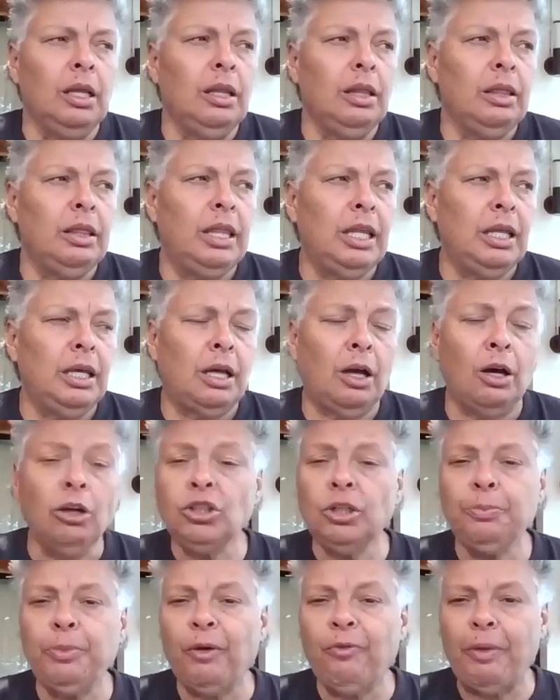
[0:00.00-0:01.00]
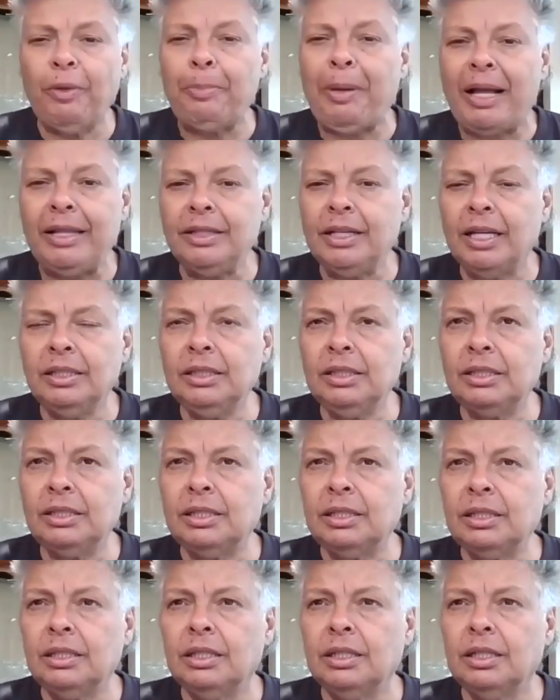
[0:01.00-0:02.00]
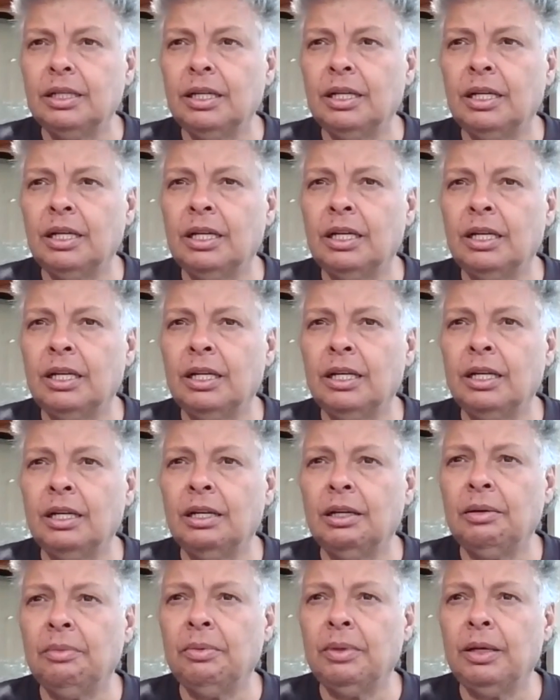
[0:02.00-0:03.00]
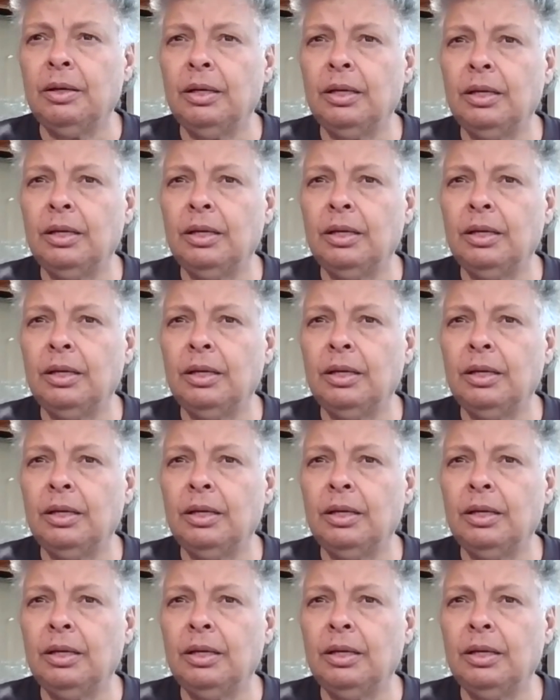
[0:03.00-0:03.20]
The concept of abundance, it